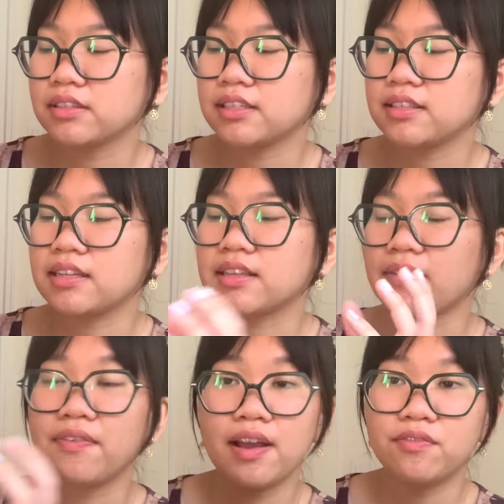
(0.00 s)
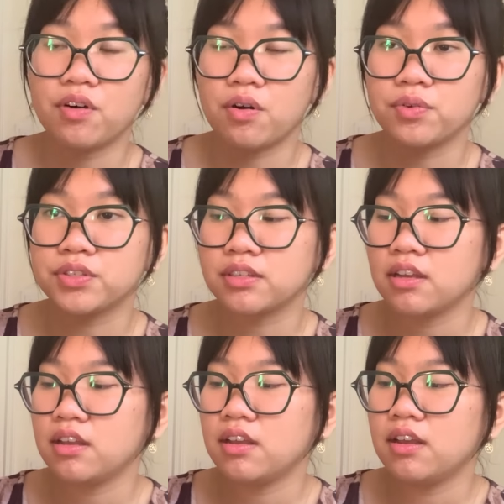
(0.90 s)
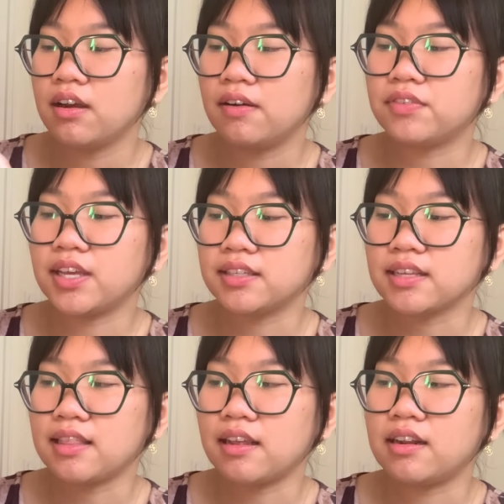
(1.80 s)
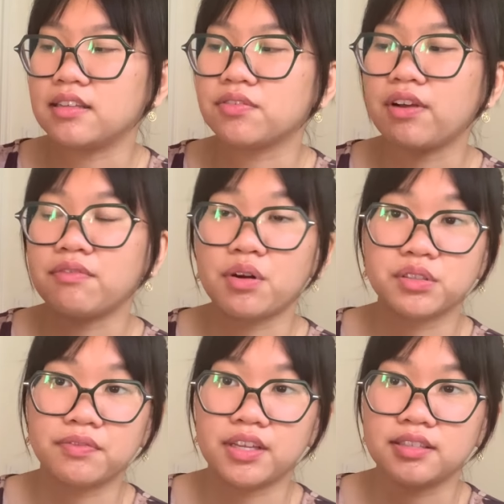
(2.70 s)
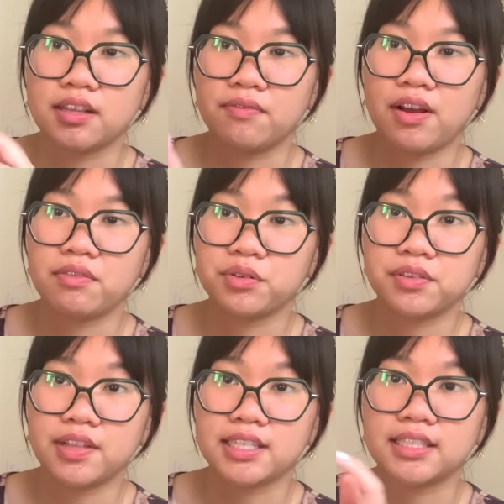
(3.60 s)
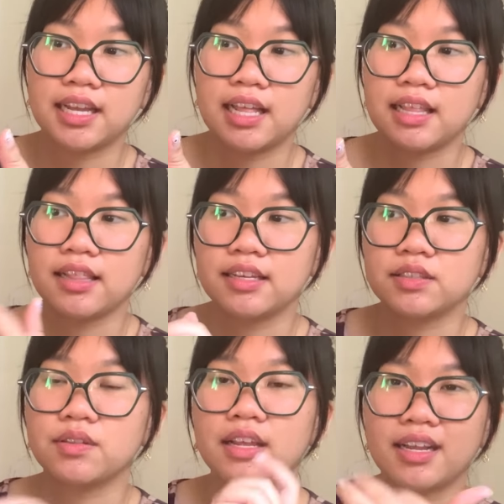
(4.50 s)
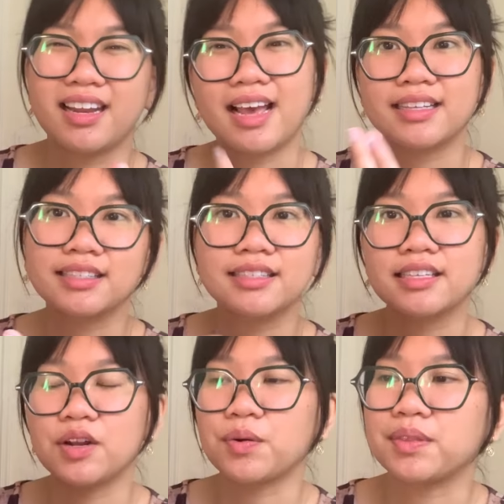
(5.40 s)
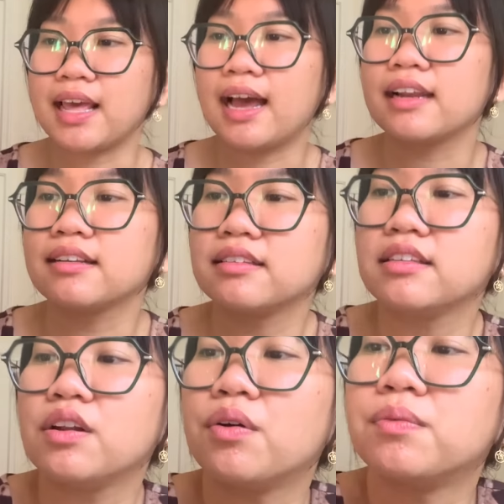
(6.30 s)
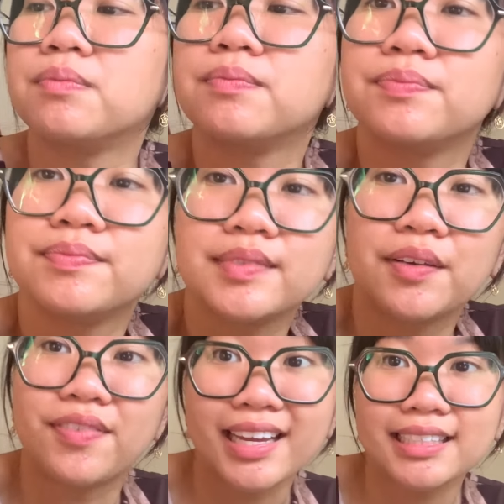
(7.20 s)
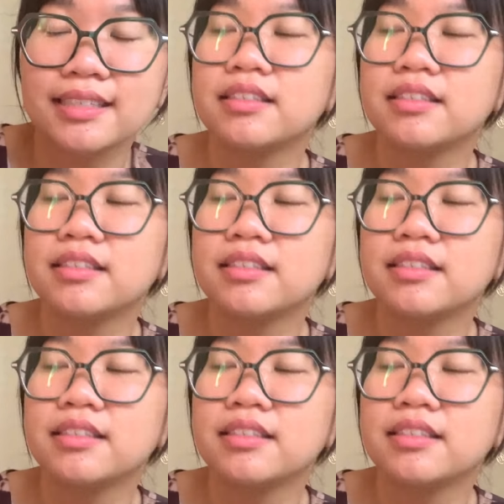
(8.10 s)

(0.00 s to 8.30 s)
Let's say it's like 5 rows of this, and then it's 5 rows of this, then 5 rows of this, and then this. So then it has, you know, that, you know, effect.